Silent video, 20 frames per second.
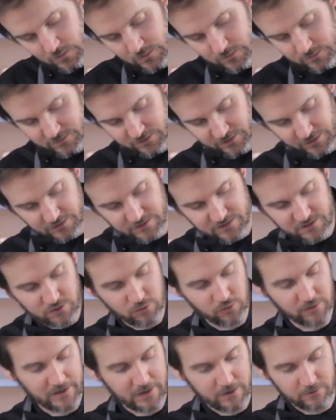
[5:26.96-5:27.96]
So you
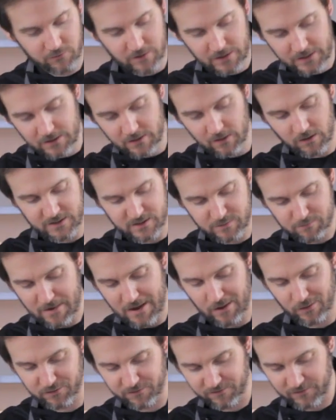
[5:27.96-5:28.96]
still get a really nice
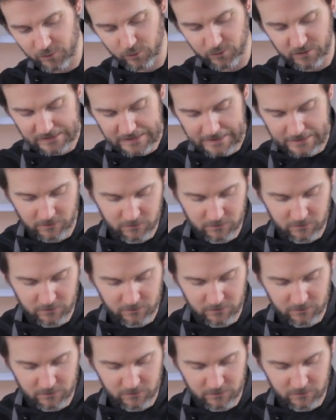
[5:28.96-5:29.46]
mouthfeel, you get